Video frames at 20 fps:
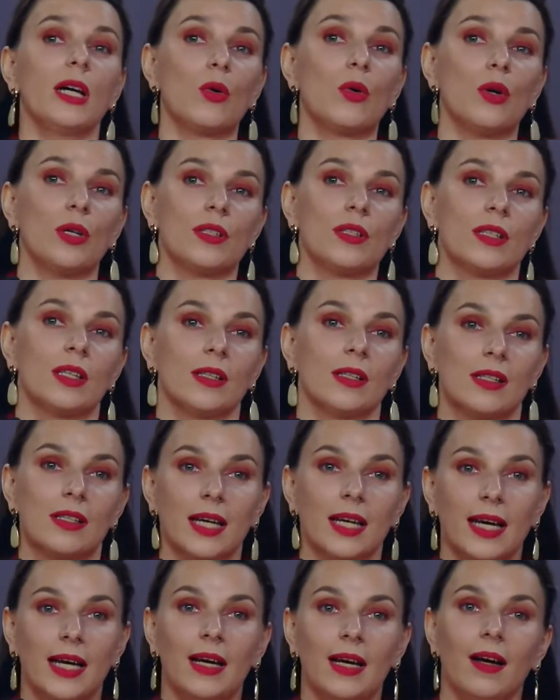little bit about
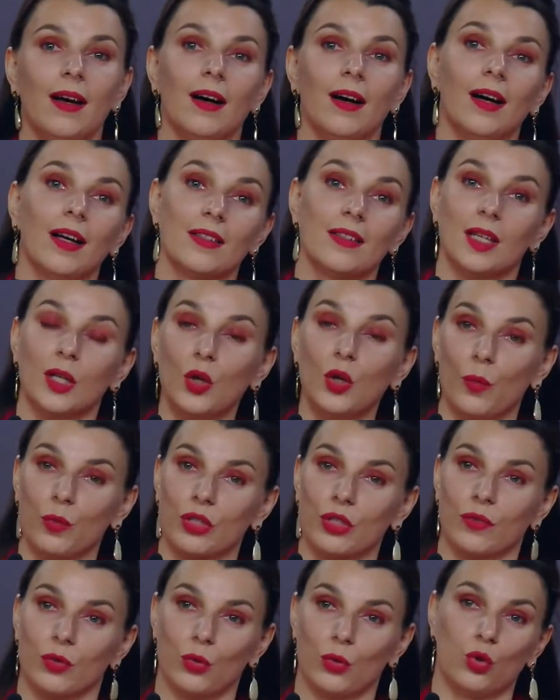grammatic and the
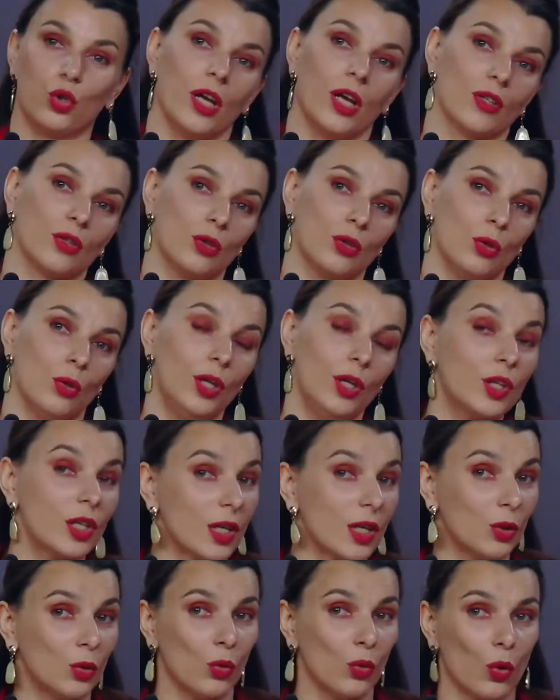rules about
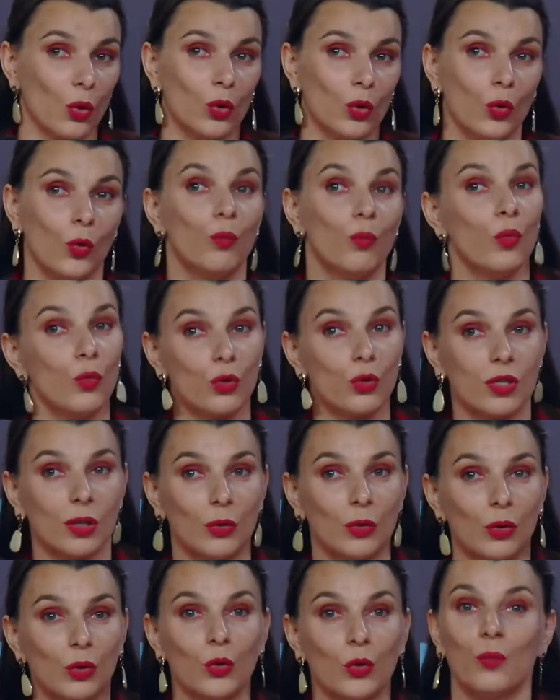Ukrainian
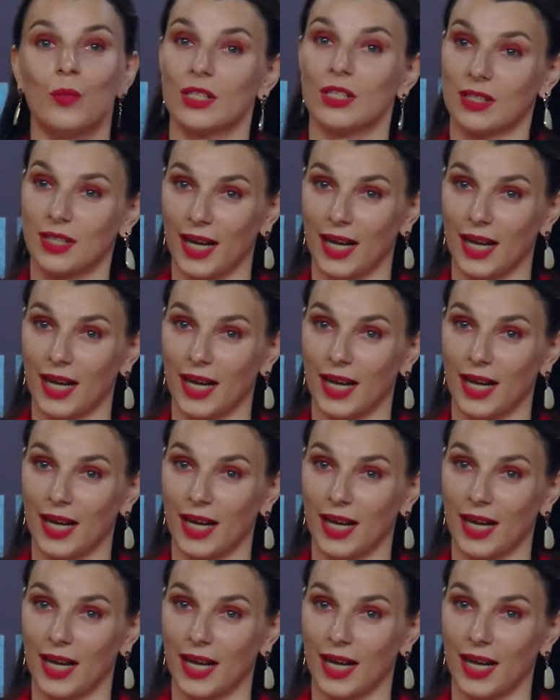language.